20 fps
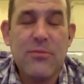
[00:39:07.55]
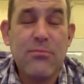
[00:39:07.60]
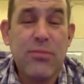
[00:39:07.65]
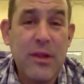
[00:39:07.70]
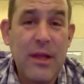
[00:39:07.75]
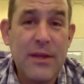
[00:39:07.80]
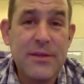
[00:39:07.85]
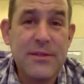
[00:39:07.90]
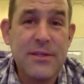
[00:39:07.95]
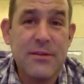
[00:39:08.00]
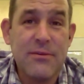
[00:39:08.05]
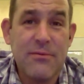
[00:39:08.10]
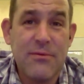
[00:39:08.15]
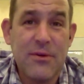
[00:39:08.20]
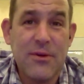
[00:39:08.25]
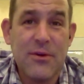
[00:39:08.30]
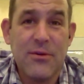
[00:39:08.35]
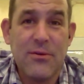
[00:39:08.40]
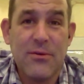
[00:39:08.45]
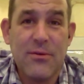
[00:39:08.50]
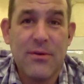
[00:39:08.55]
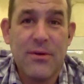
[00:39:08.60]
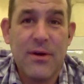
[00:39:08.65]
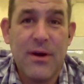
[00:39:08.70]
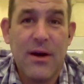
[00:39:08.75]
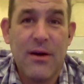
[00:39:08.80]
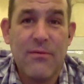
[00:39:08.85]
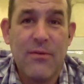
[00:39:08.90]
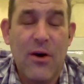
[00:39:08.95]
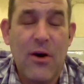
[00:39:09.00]
unpleasant view
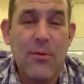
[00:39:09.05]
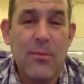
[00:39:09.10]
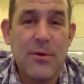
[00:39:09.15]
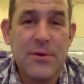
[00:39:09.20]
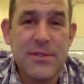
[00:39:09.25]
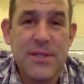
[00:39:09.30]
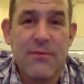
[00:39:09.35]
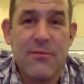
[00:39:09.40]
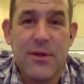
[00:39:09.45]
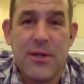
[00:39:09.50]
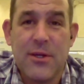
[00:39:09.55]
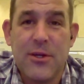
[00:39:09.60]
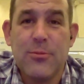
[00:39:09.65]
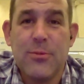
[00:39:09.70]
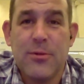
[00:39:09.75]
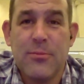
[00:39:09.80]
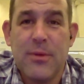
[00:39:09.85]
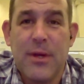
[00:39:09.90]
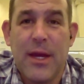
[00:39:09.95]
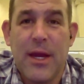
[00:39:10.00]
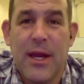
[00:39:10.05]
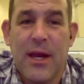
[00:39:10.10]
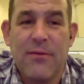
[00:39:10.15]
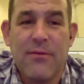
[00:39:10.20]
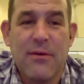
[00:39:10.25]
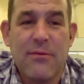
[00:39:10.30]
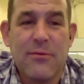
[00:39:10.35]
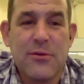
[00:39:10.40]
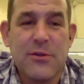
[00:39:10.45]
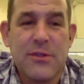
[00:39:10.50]
of almost every human being
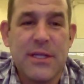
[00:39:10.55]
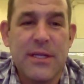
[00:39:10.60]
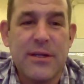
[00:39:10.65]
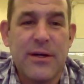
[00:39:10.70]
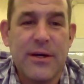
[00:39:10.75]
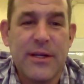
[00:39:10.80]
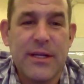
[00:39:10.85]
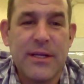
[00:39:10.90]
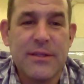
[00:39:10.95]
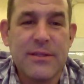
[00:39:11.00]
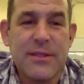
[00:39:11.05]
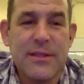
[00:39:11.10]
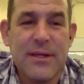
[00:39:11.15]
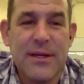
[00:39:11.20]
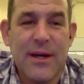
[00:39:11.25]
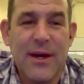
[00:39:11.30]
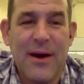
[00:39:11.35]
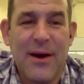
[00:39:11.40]
I've ever seen on it.